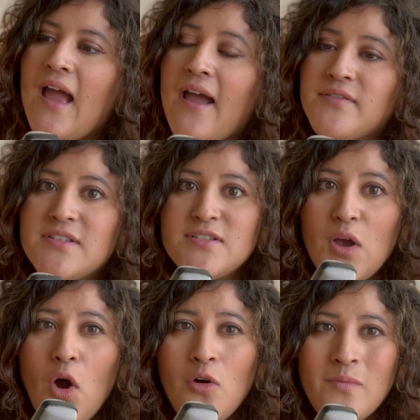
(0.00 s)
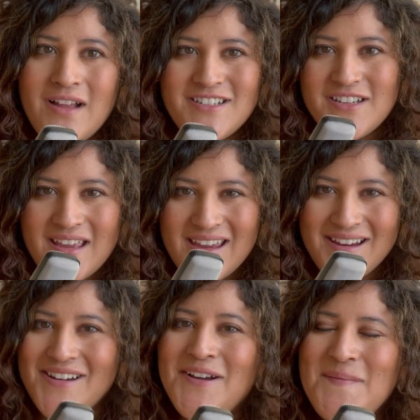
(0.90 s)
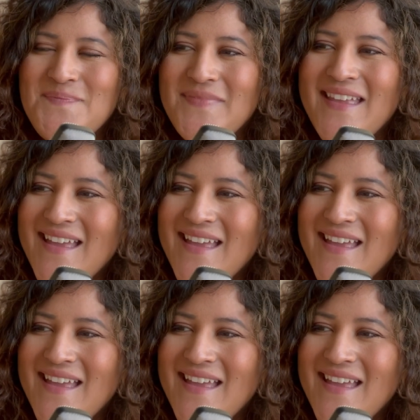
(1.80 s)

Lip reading: have so much gear.